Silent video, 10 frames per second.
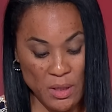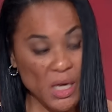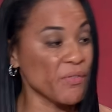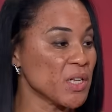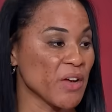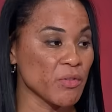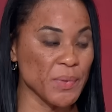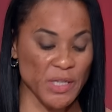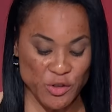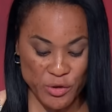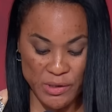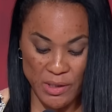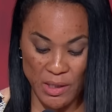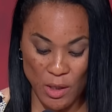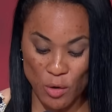Having never been interested
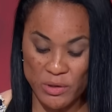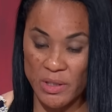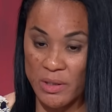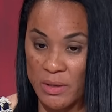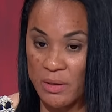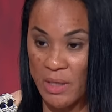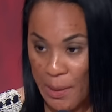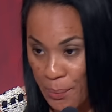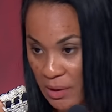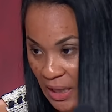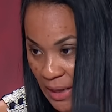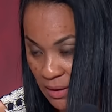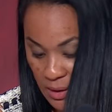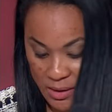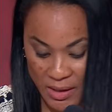in coaching, I
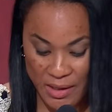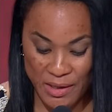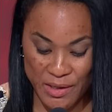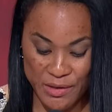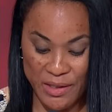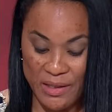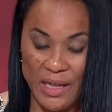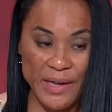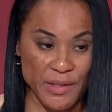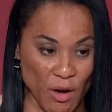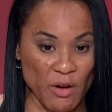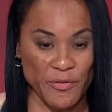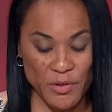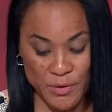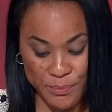politely declined the
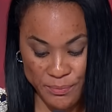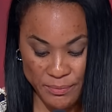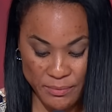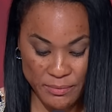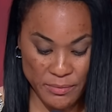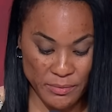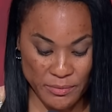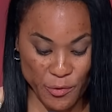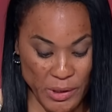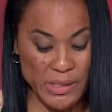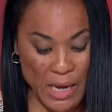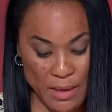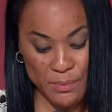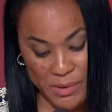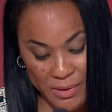offer 3
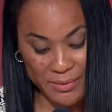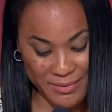times.